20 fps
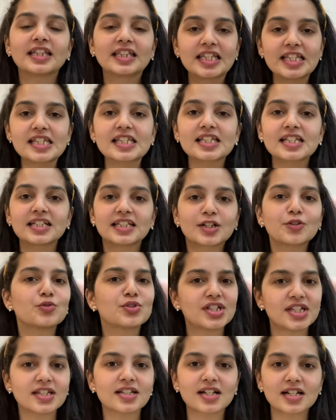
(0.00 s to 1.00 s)
This
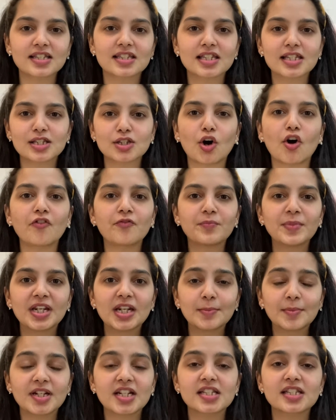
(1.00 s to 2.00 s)
routine consists of
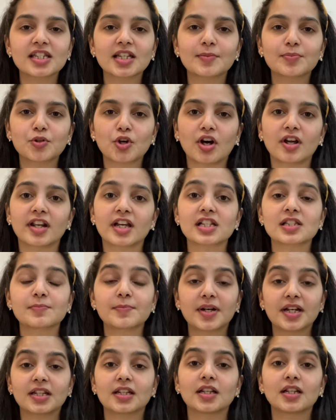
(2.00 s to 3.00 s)
minimalistic products
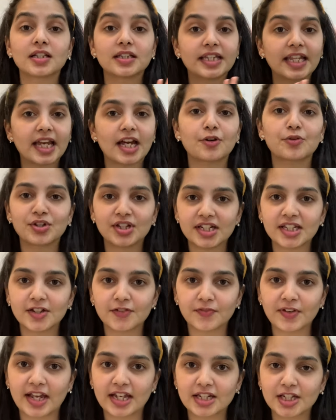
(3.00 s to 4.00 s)
but they are really
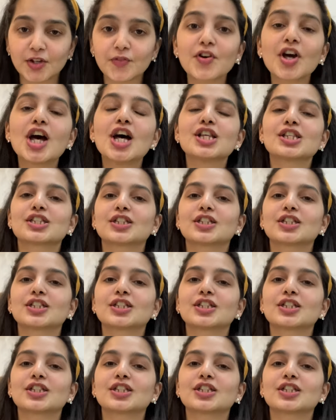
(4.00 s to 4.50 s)
effective.